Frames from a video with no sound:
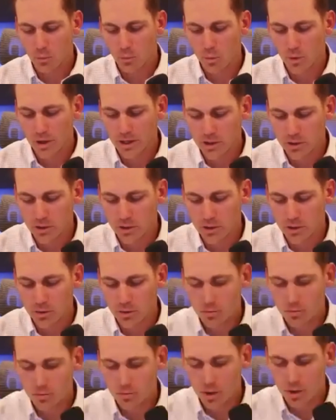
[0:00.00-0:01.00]
when you
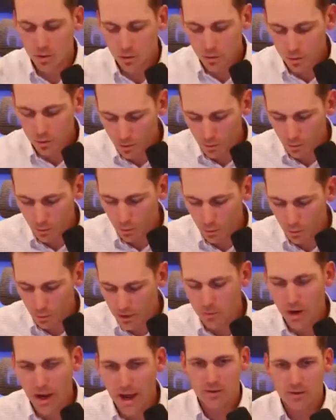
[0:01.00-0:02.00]
know what you
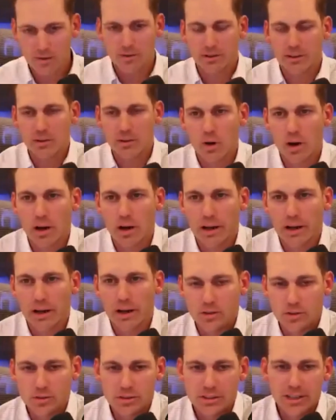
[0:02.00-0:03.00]
actually want
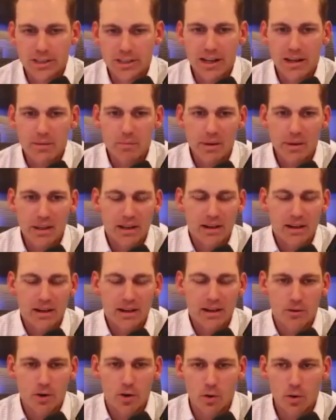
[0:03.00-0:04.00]
and you set a big
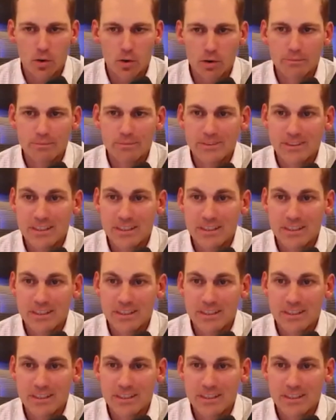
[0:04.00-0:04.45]
enough goal,